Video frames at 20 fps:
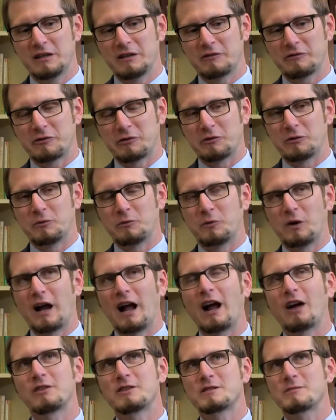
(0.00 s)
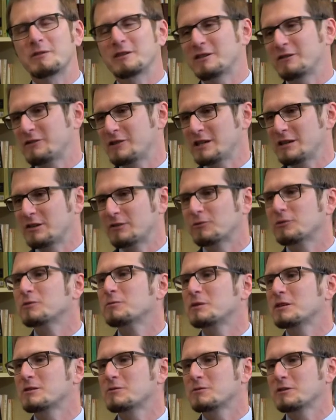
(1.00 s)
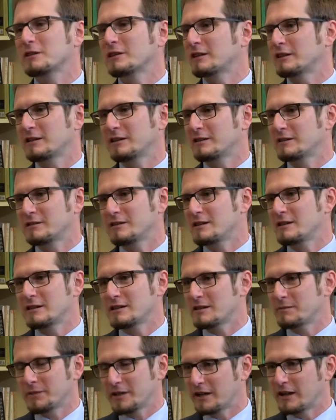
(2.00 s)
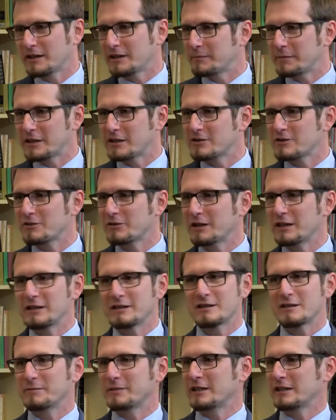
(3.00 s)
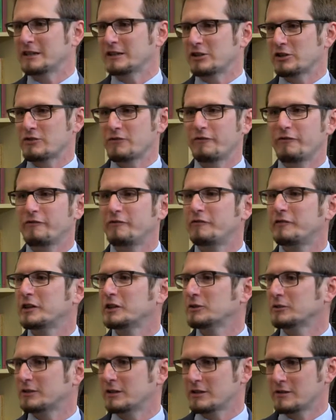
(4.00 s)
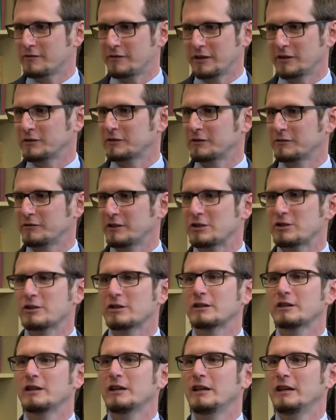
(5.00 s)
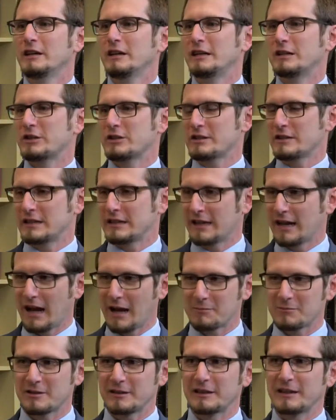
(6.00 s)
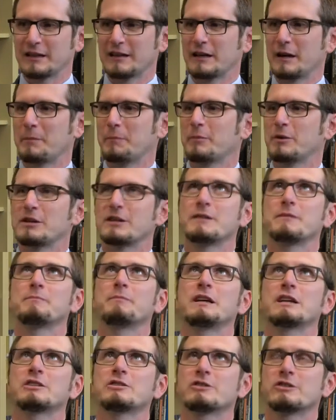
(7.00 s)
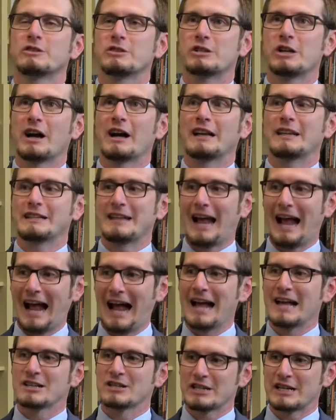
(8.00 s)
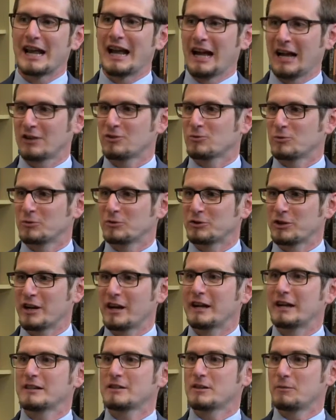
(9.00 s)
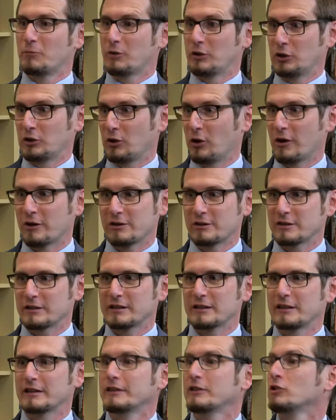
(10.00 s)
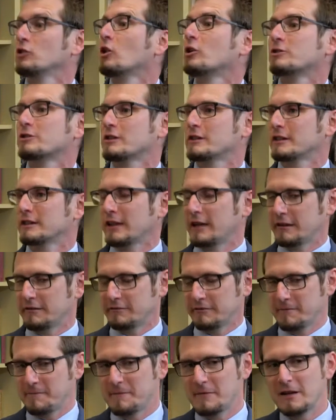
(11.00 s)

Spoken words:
for how this must have seemed to Rubens was like seeing something on the big screen, something that just filled his field of vision and just encapsulated and pictured a giant as an actual giant, someone larger than life.